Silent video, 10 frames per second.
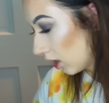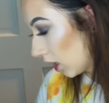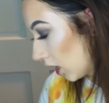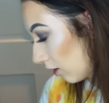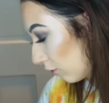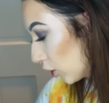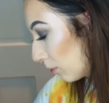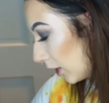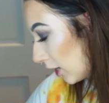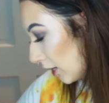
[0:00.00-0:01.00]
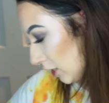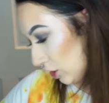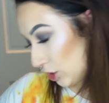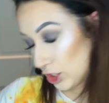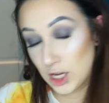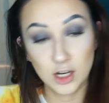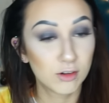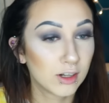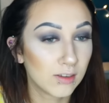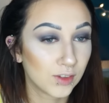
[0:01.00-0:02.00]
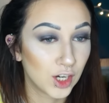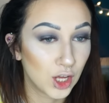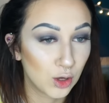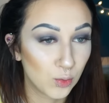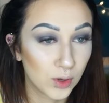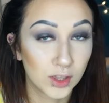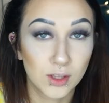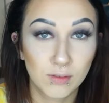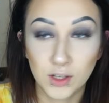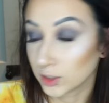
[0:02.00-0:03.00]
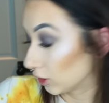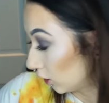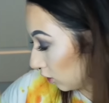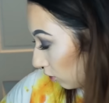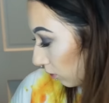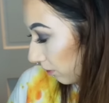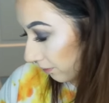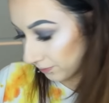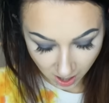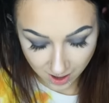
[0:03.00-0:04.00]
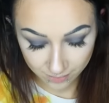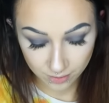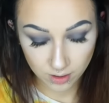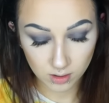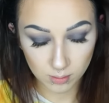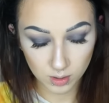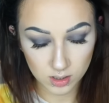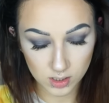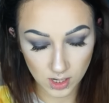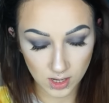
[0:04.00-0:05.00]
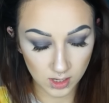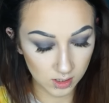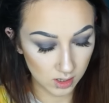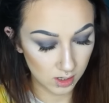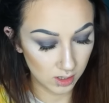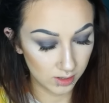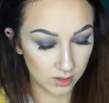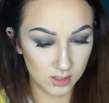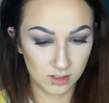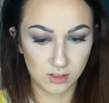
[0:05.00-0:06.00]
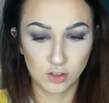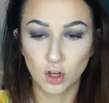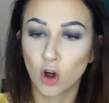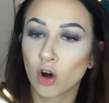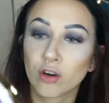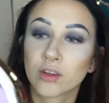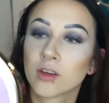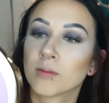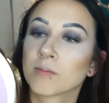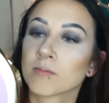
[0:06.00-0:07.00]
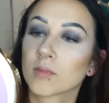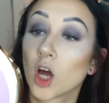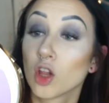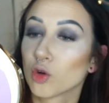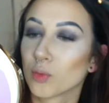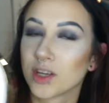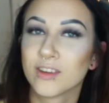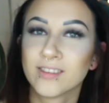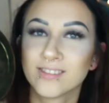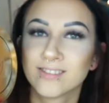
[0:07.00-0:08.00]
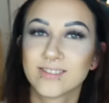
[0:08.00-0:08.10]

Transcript: For blush, I don't even know what the fuck to do. I think I'm gonna take this Tarte color wheel.